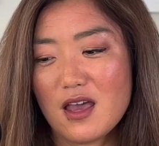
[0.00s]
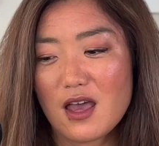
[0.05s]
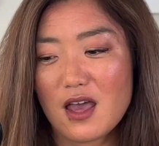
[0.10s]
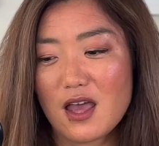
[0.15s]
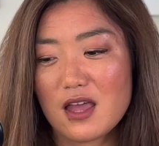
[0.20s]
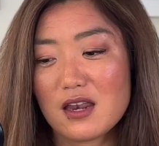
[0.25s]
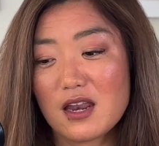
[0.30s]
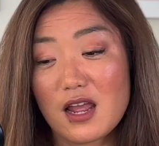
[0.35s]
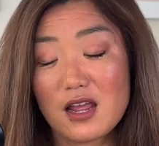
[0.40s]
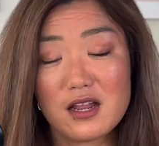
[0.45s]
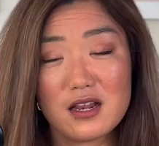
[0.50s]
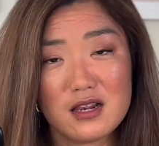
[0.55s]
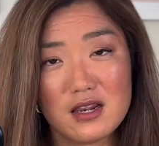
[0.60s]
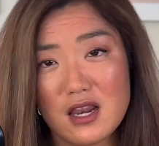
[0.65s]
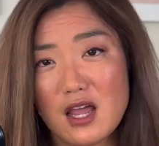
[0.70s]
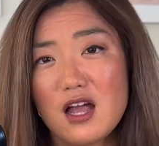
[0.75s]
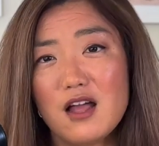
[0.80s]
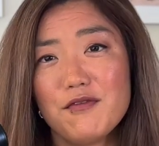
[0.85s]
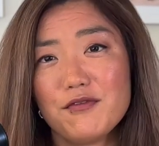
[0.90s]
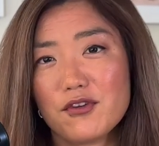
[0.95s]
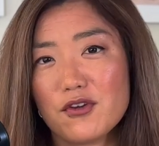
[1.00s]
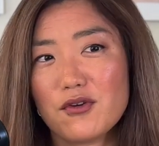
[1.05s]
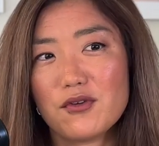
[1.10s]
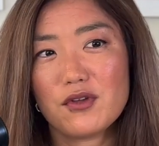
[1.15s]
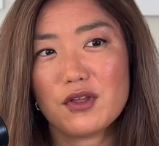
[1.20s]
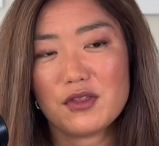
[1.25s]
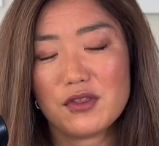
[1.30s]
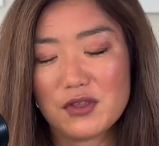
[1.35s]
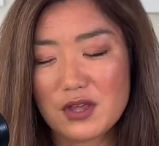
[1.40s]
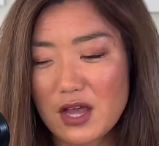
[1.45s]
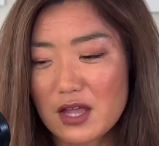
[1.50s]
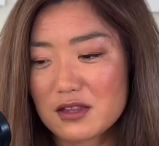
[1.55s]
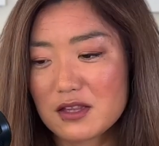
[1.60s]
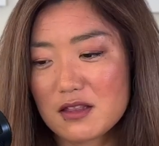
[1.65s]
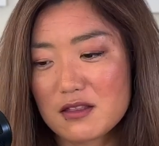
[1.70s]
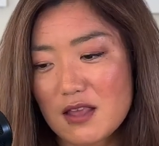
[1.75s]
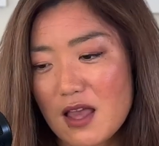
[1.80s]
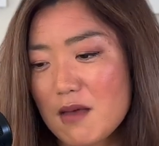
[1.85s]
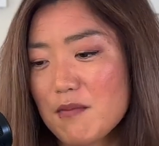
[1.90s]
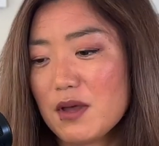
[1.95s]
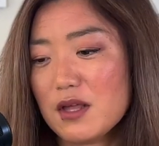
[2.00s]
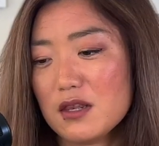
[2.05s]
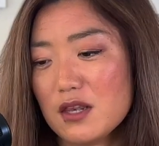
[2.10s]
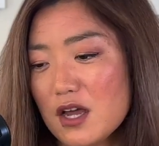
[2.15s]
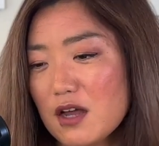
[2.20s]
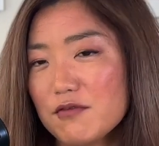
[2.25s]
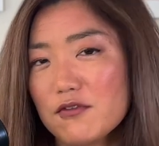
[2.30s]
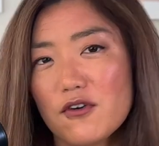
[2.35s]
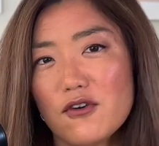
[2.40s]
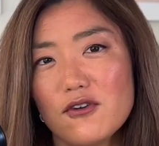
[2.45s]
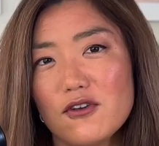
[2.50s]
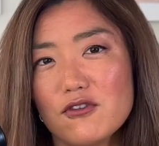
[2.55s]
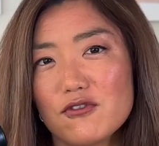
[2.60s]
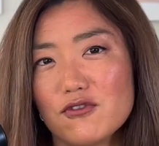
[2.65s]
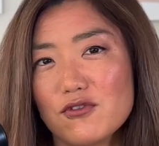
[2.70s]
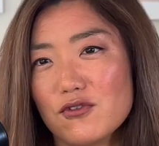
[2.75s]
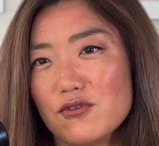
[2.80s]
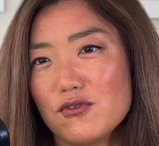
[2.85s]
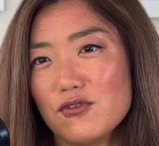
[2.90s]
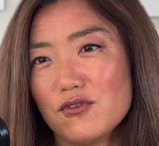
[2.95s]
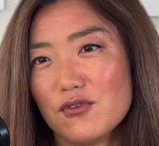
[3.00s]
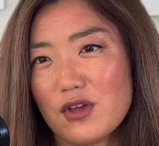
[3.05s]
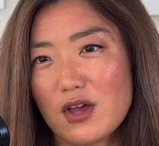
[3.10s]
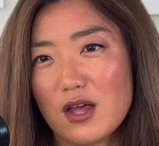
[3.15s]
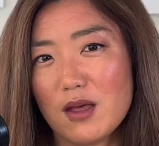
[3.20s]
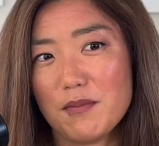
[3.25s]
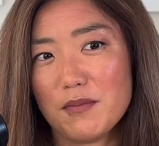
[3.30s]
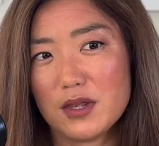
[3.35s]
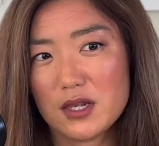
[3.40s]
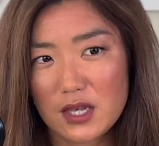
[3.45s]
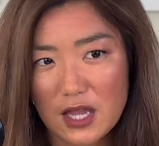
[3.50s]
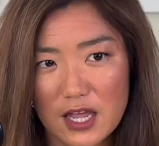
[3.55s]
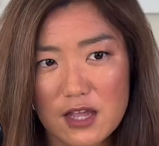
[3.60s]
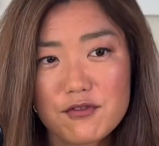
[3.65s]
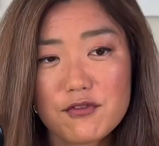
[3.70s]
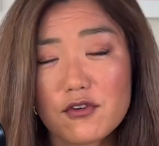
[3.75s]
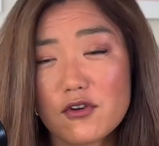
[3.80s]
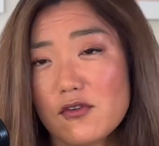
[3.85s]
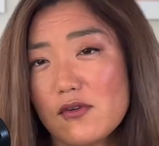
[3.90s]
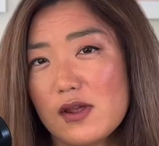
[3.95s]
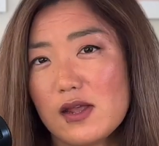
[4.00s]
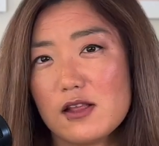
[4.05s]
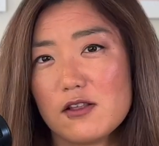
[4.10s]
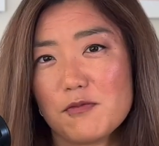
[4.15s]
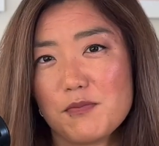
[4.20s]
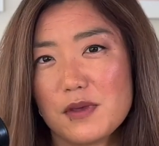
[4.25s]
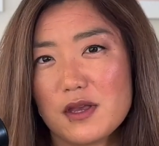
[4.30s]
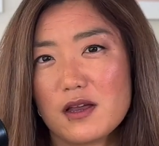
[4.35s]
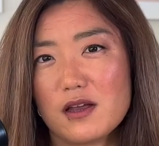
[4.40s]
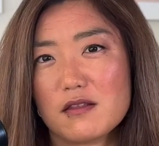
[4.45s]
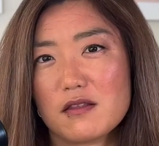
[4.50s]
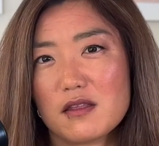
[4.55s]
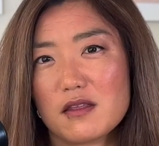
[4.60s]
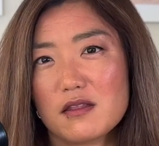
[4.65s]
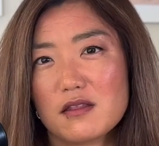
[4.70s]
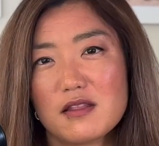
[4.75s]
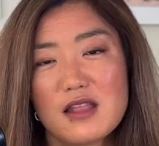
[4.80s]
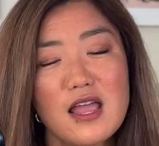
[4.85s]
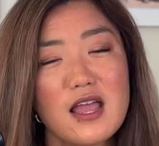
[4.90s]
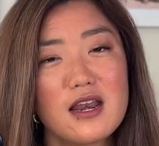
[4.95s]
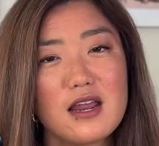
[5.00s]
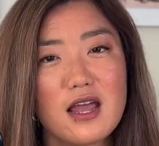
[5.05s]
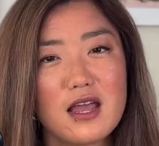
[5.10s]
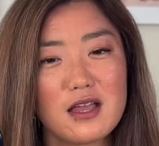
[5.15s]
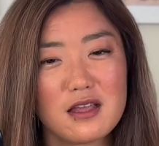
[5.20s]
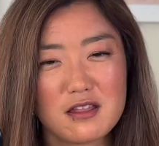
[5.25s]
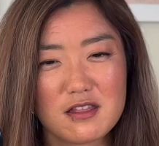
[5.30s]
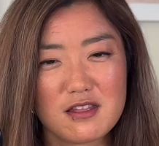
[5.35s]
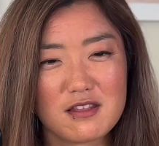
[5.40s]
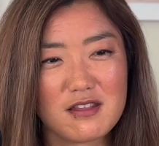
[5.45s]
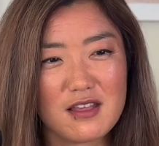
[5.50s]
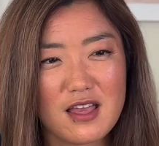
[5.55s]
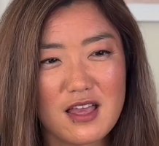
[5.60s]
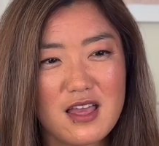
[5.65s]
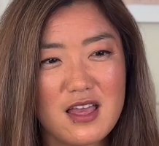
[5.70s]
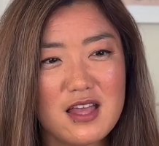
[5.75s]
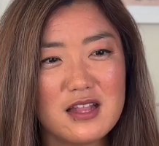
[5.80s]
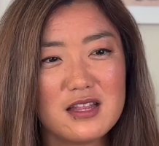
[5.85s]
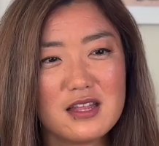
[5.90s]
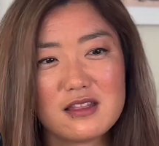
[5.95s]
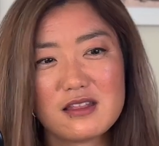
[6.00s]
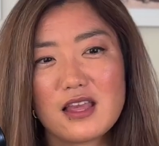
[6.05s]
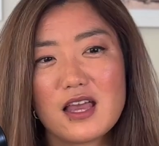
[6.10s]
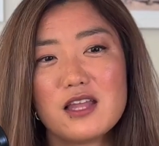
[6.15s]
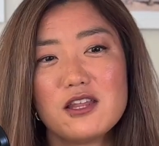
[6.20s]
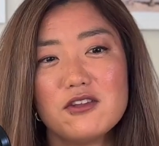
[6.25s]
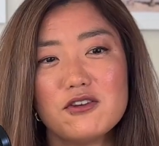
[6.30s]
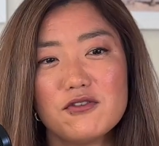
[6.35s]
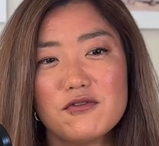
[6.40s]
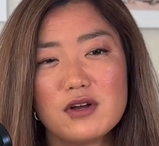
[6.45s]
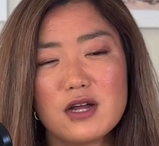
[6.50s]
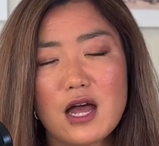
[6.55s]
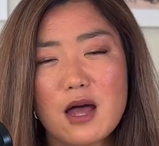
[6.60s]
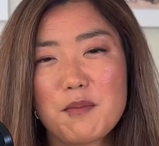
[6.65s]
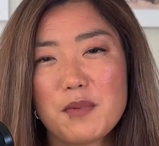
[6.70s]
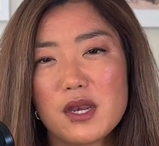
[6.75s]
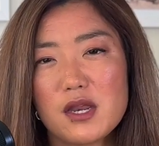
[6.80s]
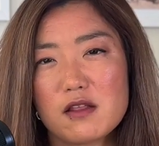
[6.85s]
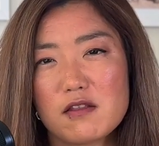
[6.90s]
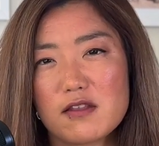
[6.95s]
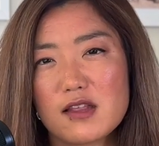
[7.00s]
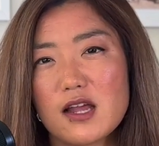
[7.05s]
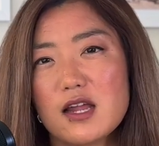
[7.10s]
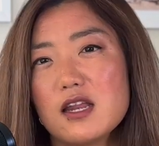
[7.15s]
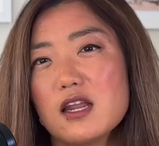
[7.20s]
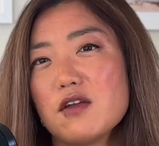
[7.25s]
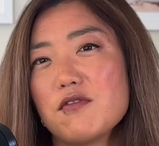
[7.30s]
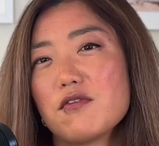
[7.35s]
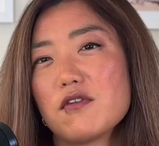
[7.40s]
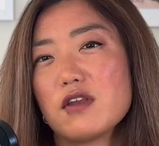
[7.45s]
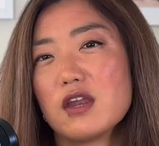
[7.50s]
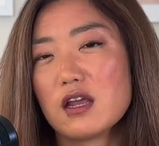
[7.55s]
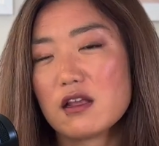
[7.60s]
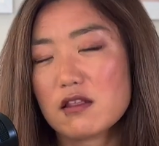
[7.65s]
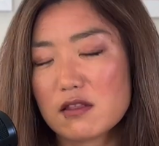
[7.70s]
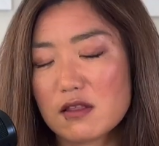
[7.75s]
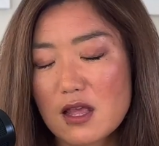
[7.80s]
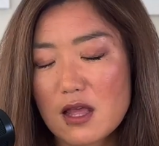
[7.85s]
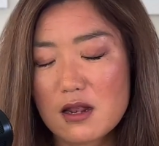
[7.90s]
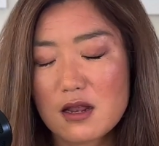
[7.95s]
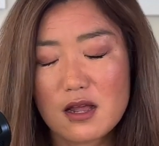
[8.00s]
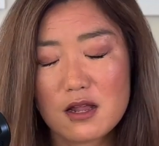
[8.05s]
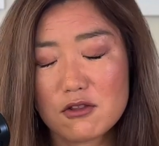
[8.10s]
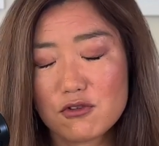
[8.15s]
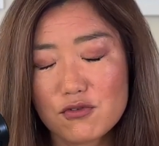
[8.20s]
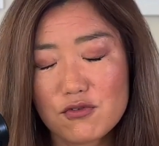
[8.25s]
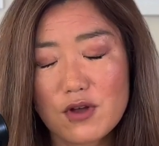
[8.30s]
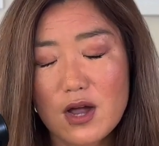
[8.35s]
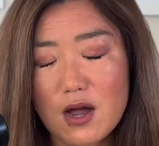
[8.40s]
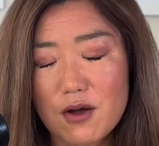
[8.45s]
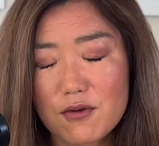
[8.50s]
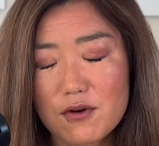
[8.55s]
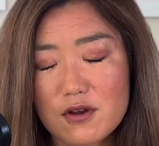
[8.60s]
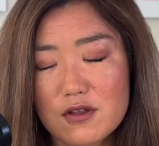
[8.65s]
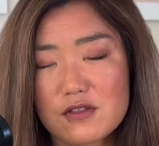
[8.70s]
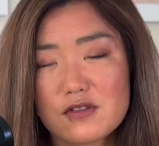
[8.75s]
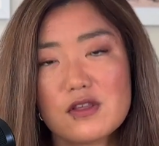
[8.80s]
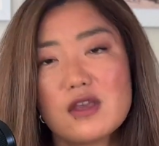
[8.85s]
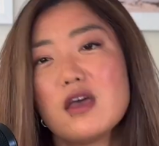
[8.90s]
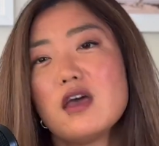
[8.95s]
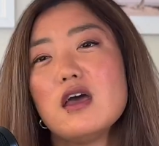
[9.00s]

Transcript: And at the time, I love going to libraries, because then I just decide, what, I'm going to study for next 2 hours.